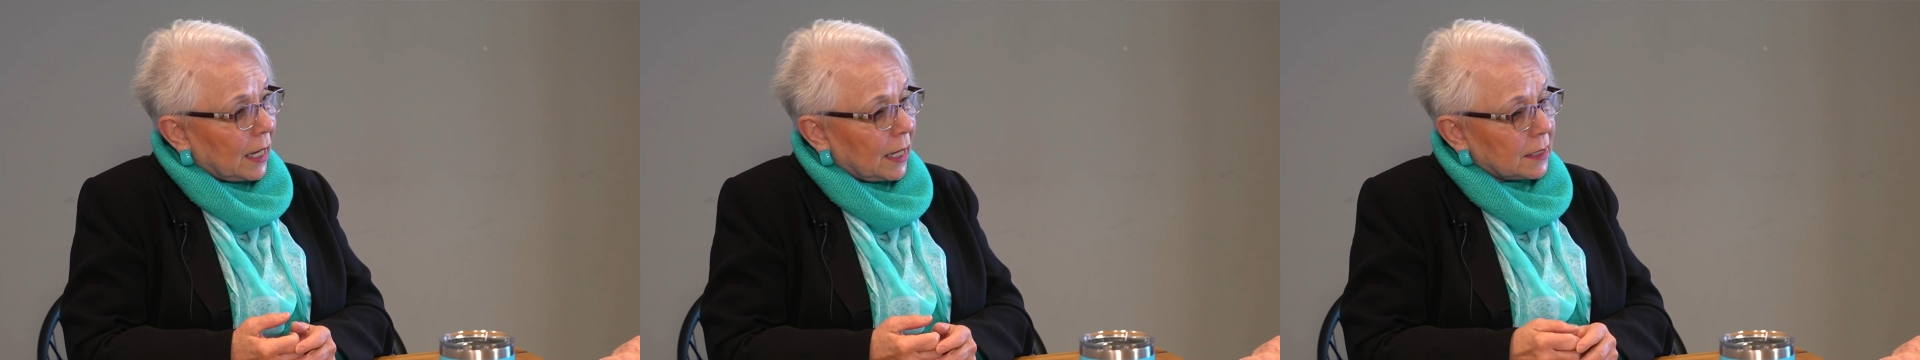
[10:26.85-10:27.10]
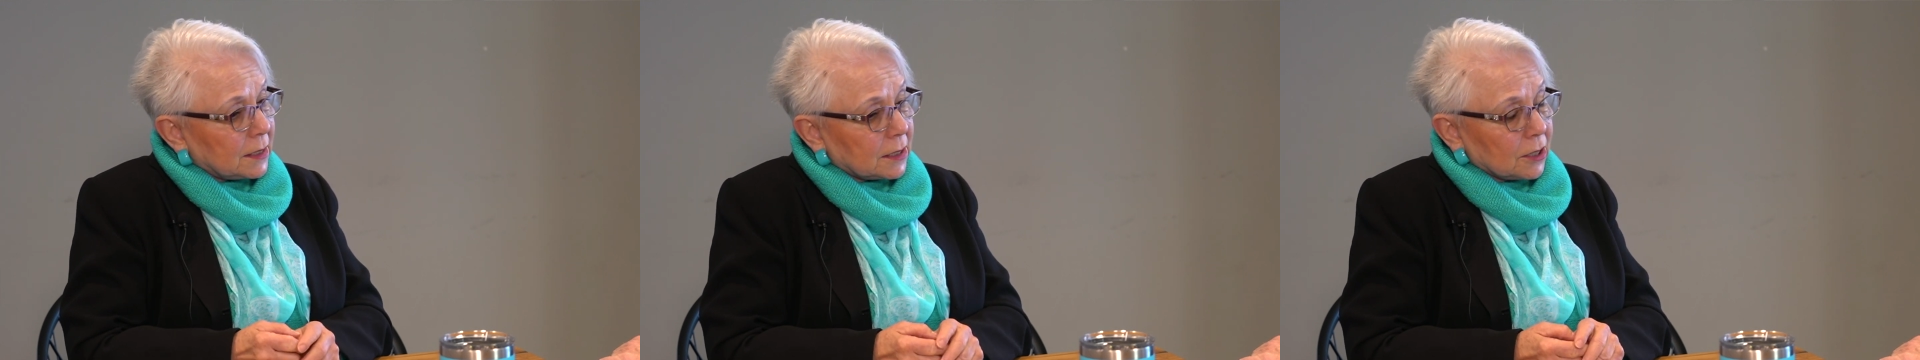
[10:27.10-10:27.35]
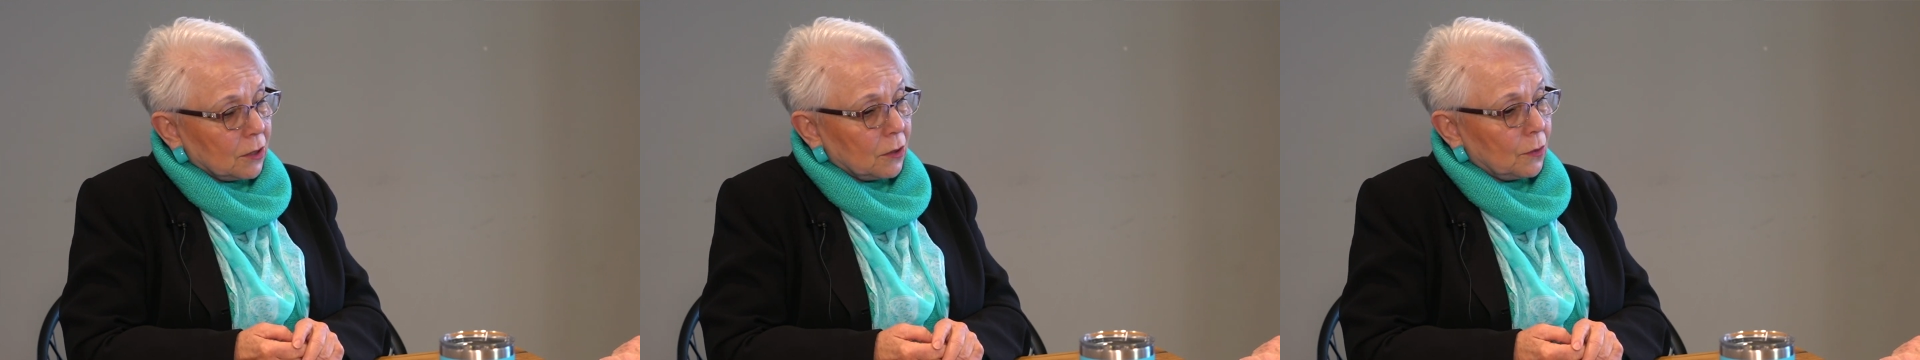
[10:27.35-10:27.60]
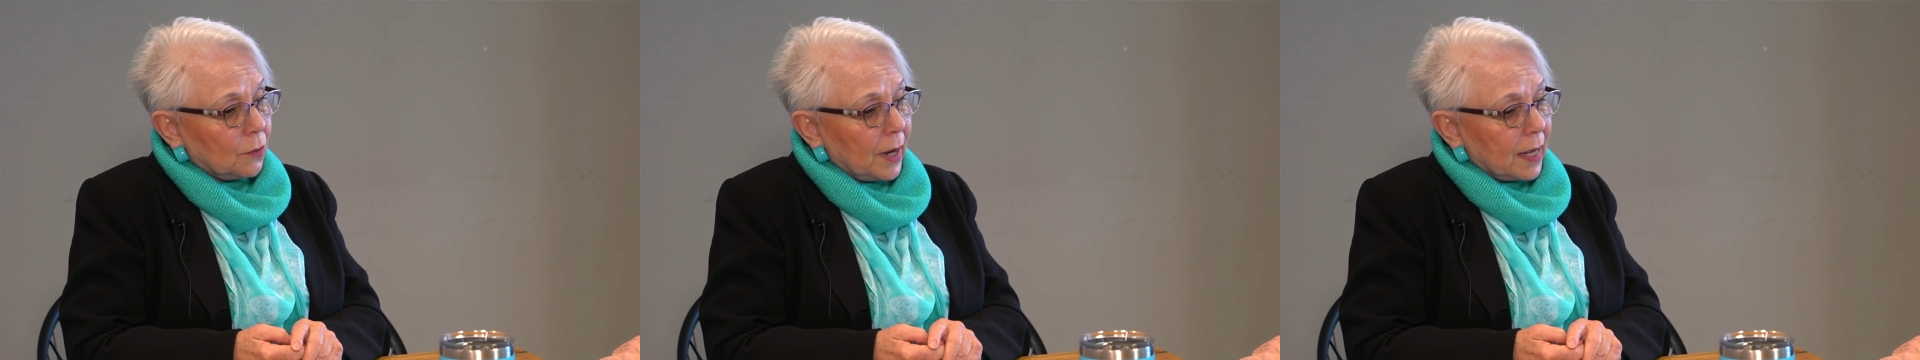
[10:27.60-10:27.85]
And
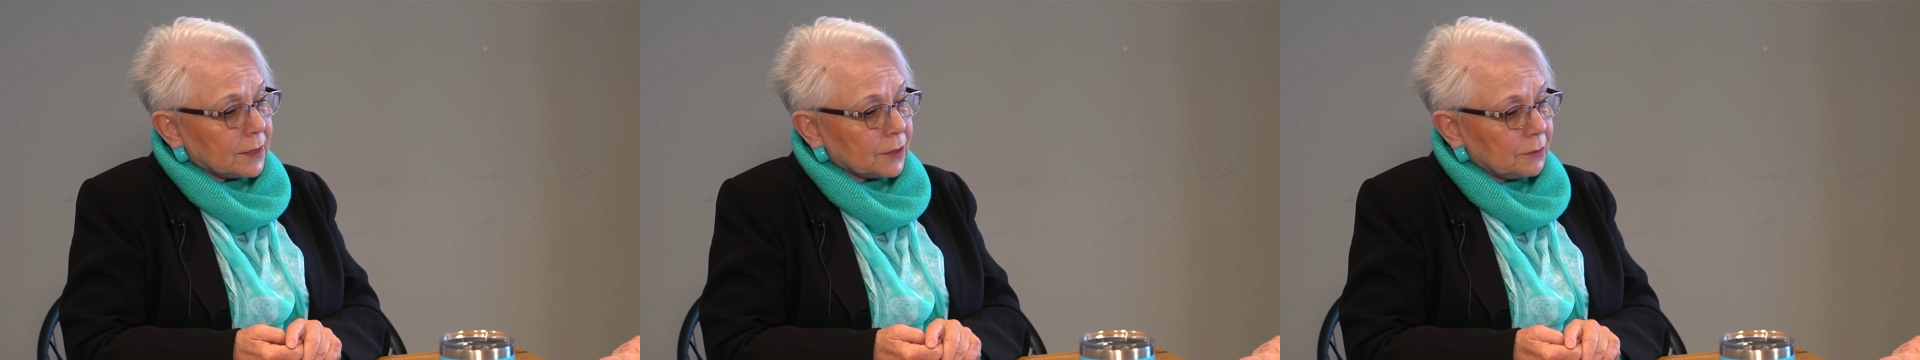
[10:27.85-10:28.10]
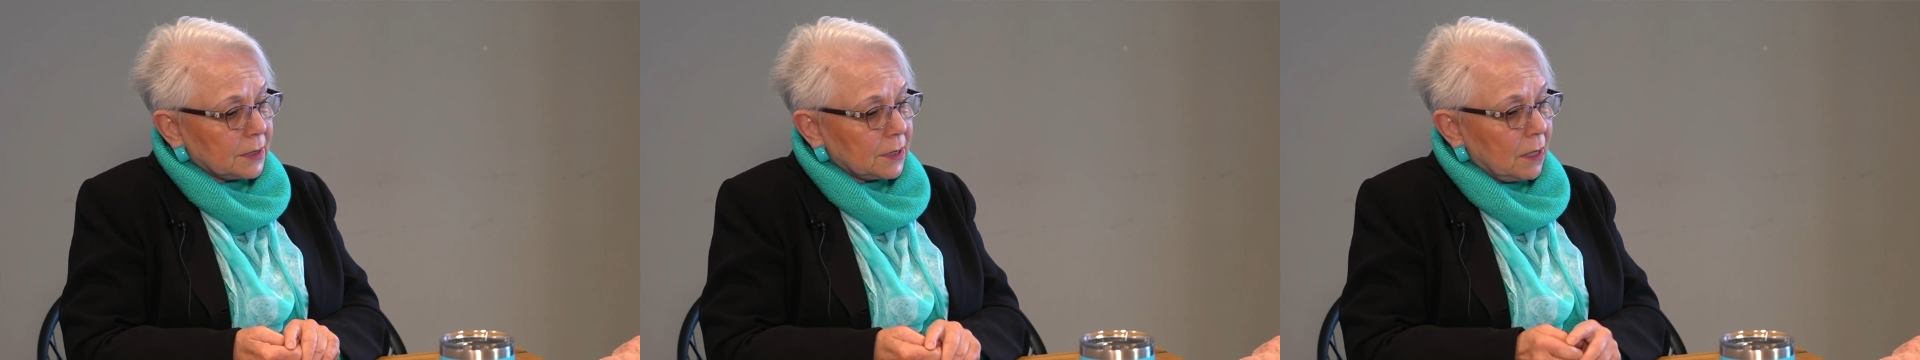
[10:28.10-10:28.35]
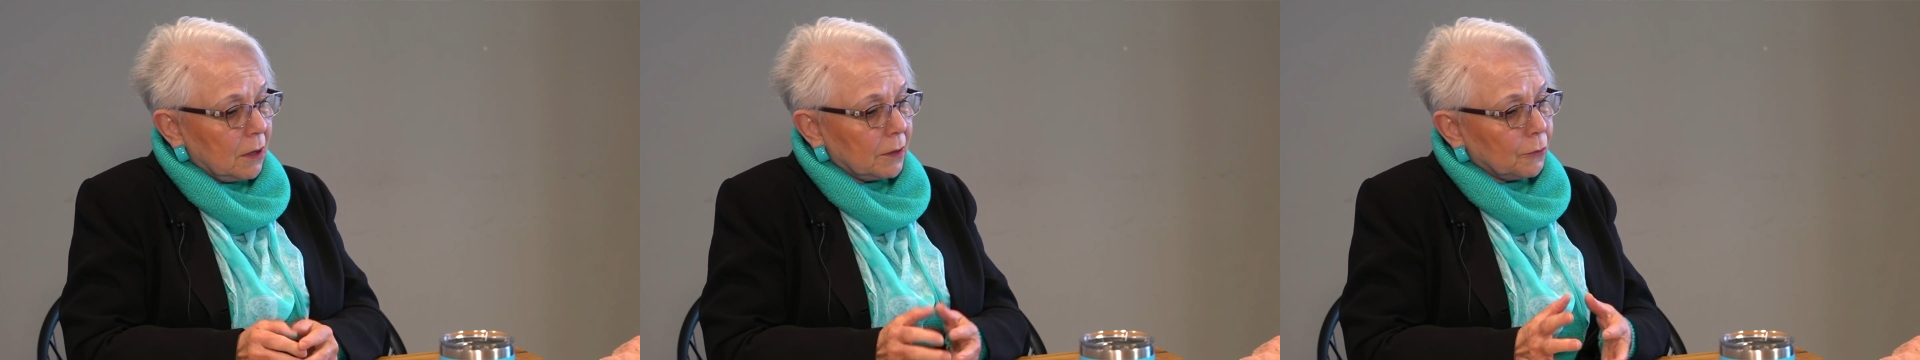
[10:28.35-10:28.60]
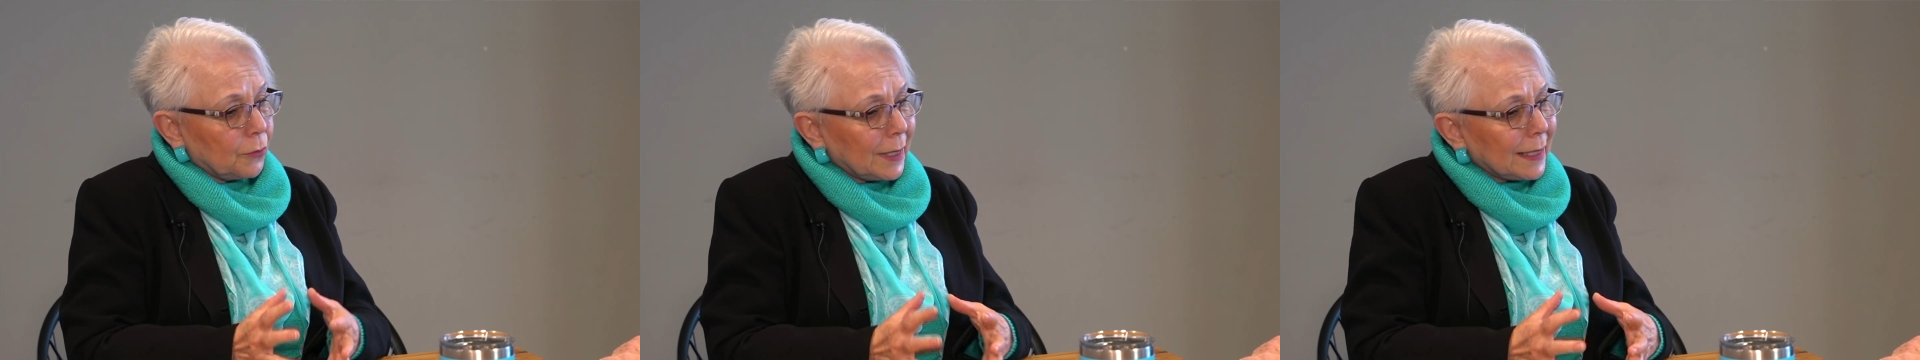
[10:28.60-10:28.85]
so as a result,